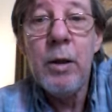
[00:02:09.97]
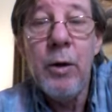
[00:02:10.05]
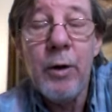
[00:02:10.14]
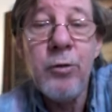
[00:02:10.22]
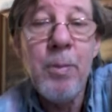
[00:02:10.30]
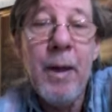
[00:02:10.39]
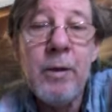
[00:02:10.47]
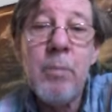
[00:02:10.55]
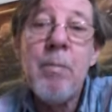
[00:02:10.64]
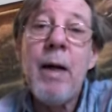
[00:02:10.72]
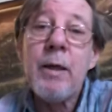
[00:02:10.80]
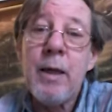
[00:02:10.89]
their expanded
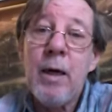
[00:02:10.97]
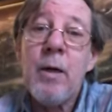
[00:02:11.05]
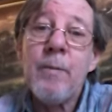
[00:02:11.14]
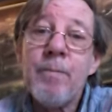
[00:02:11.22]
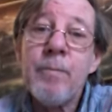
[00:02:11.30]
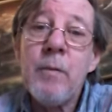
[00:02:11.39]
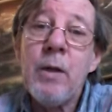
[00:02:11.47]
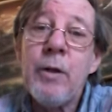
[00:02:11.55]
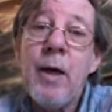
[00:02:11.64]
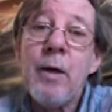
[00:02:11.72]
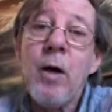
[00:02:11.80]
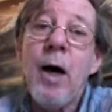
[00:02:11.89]
Medicare that
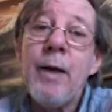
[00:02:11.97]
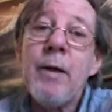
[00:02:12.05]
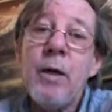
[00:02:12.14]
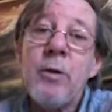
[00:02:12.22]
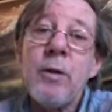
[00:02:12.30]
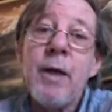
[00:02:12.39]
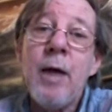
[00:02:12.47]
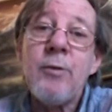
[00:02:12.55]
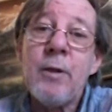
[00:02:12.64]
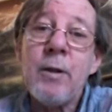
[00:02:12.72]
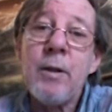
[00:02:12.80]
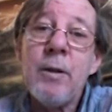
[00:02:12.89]
they got under
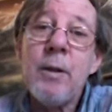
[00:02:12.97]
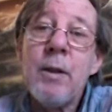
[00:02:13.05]
Kasich.